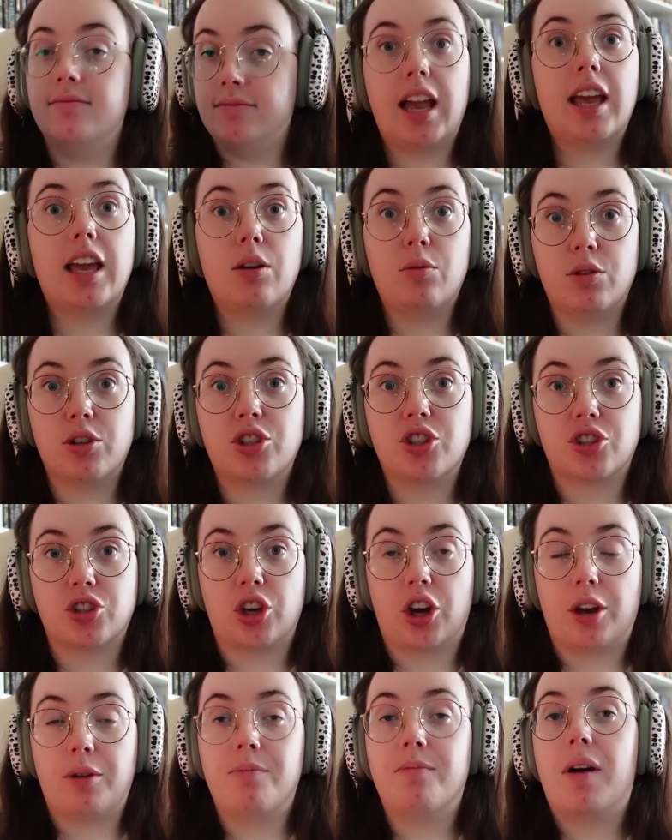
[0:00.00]
it was just
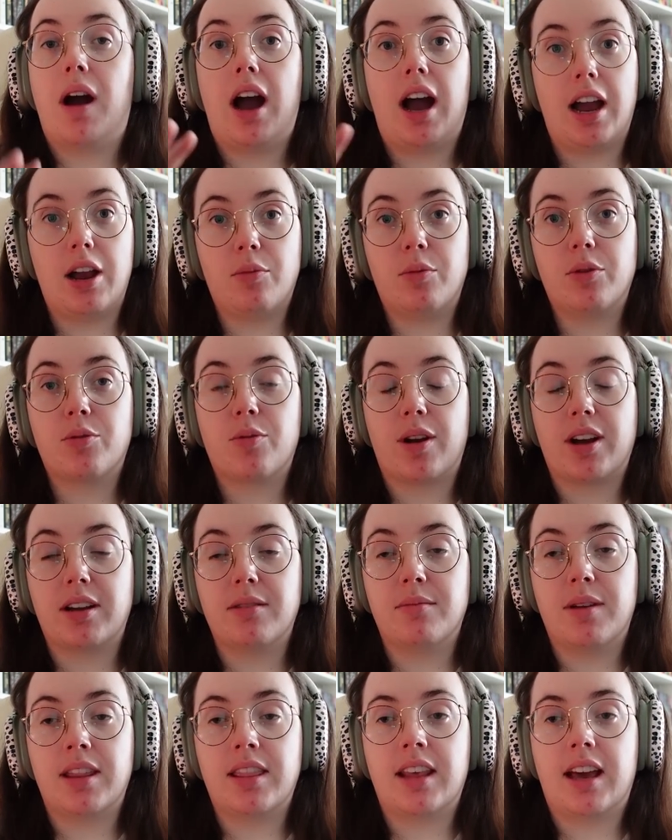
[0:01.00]
good. I would
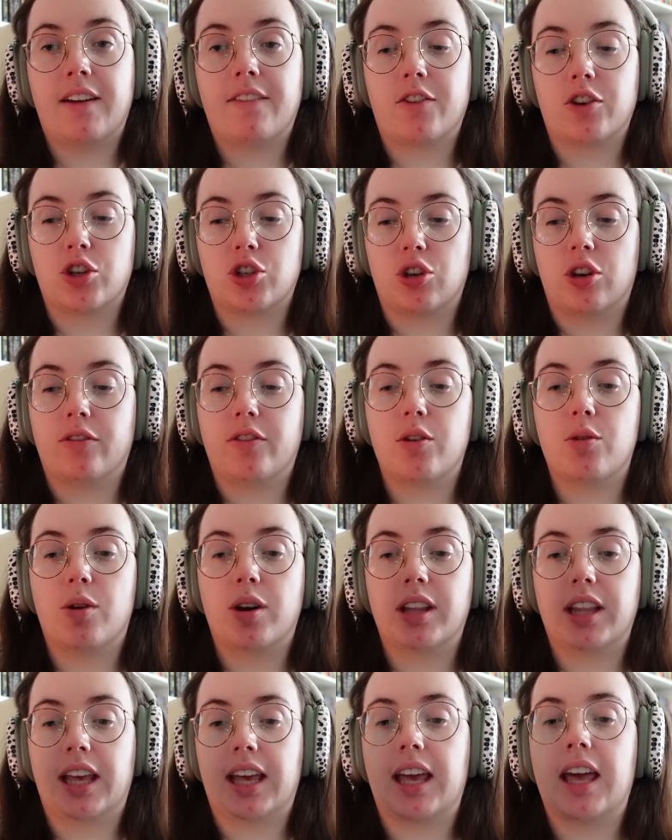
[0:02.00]
recommend that for sure if you
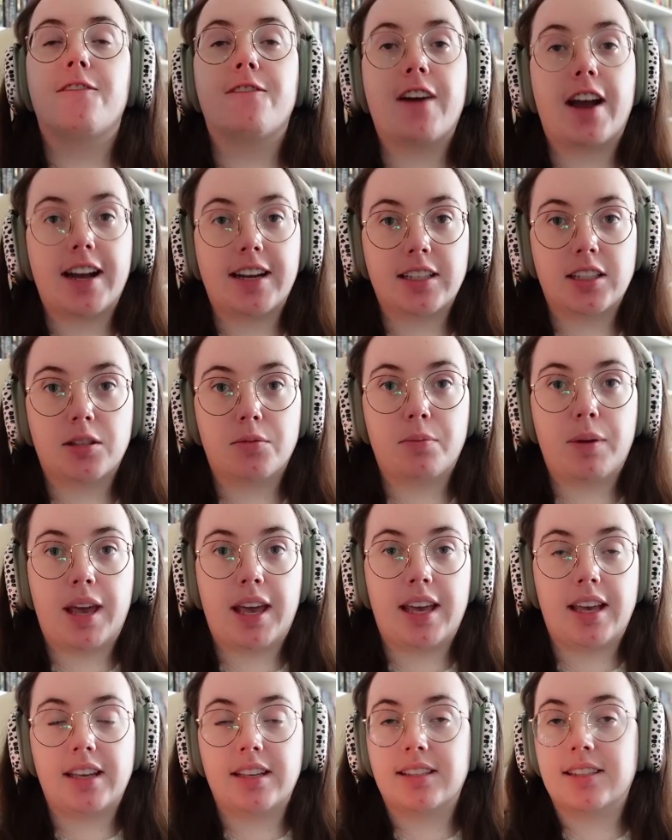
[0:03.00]
want like
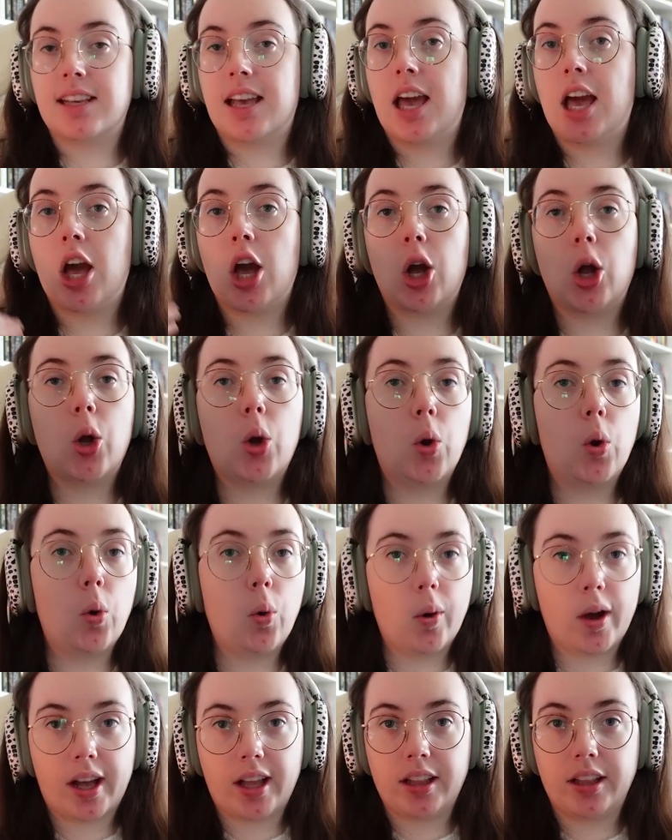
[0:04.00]
fast-paced,
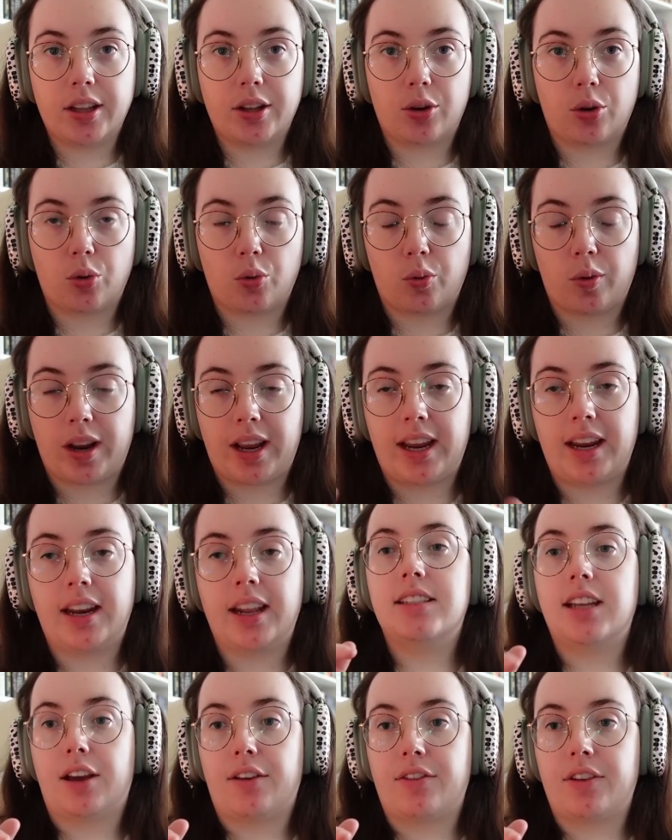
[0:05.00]
quick little read,
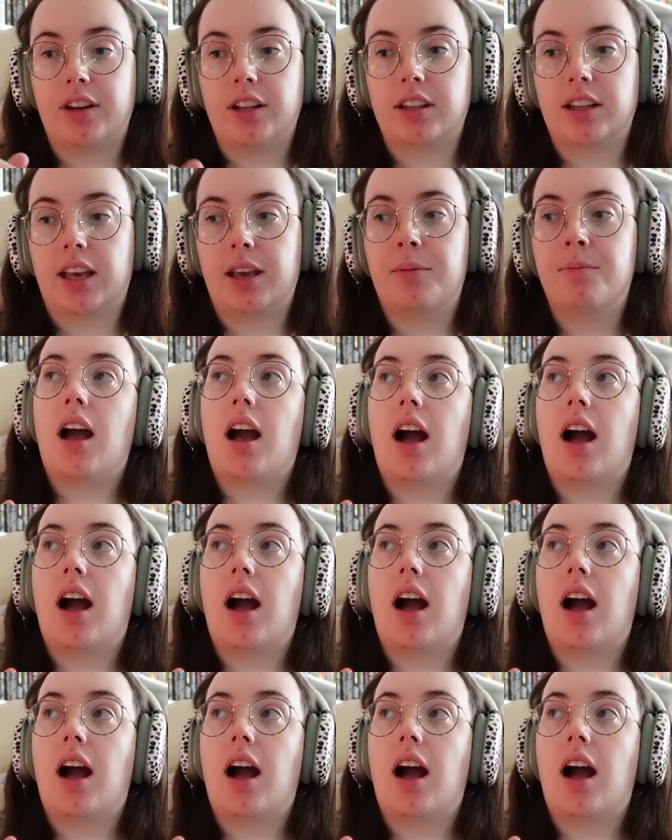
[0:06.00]
definitely.